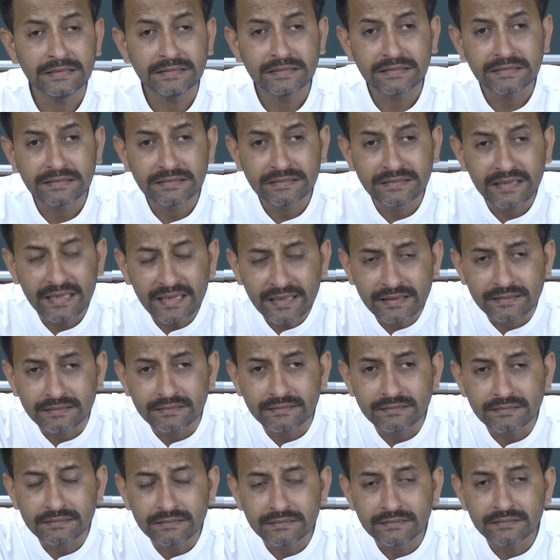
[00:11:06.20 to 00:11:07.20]

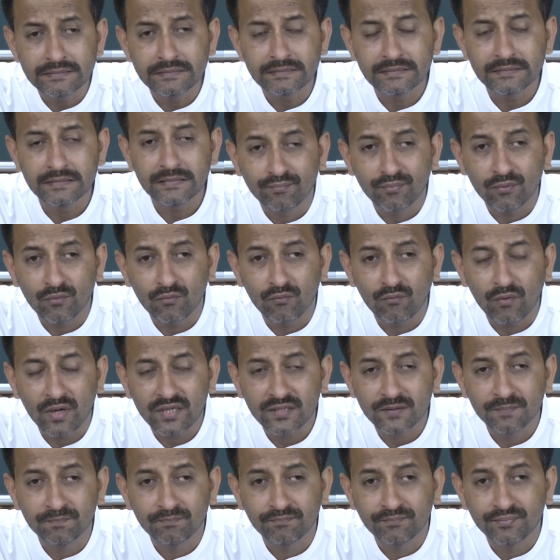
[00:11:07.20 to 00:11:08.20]
Then
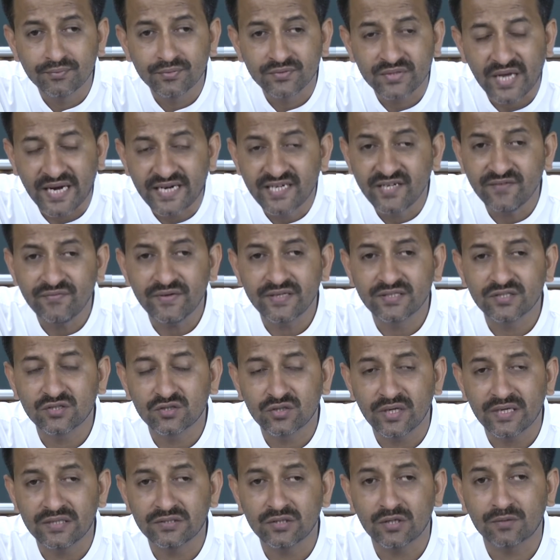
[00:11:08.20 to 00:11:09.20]
what scientific
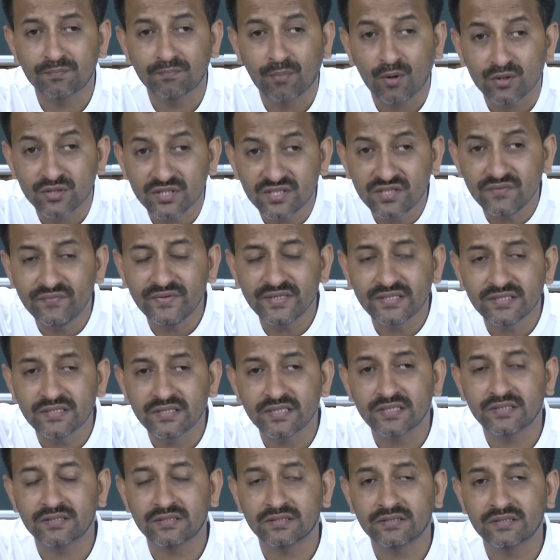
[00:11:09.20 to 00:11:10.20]
stage or
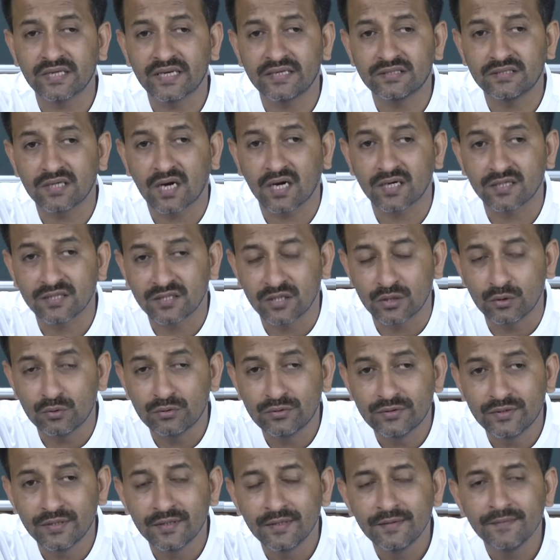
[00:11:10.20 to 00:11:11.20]
positivistic stage
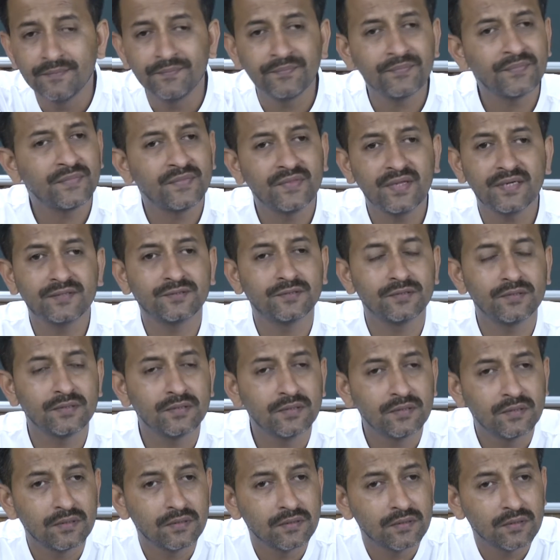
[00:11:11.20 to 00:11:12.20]
argued that
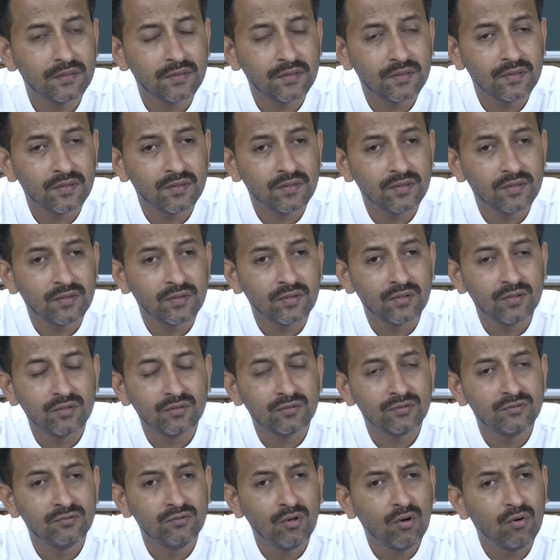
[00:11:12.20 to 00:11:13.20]

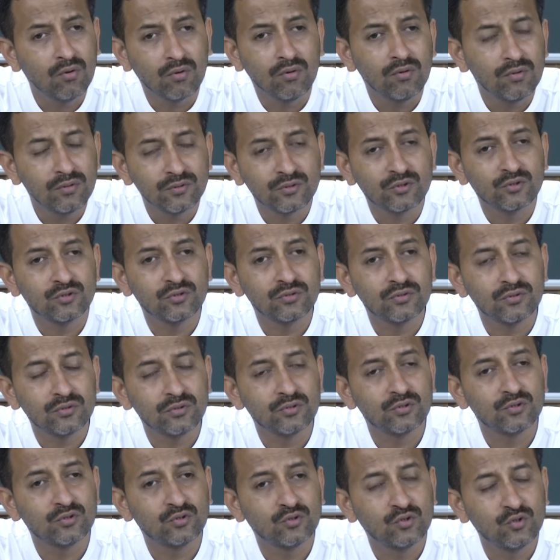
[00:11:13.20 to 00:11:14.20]
no,
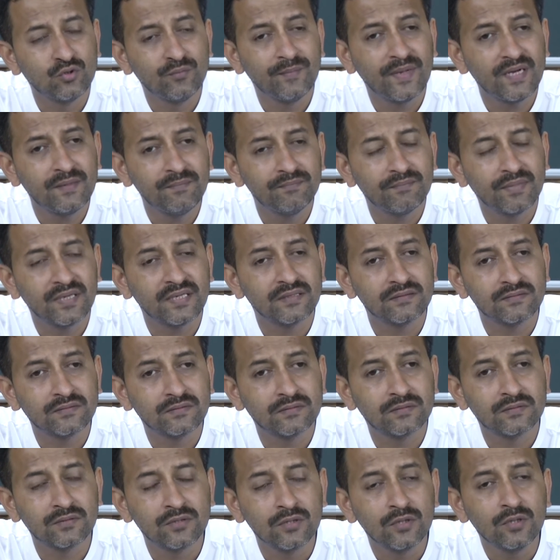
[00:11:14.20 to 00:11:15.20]
human
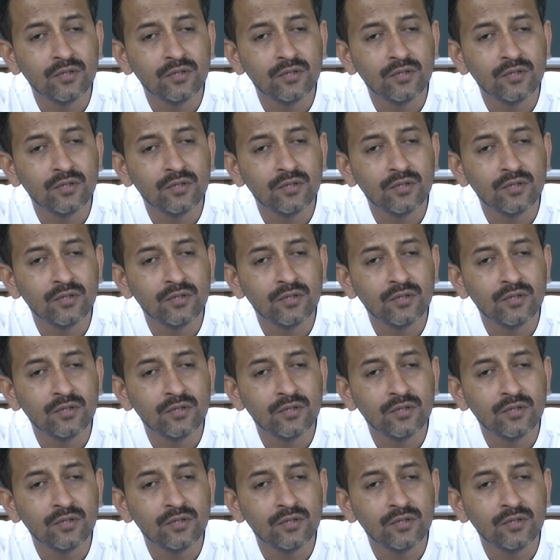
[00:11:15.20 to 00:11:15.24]
beings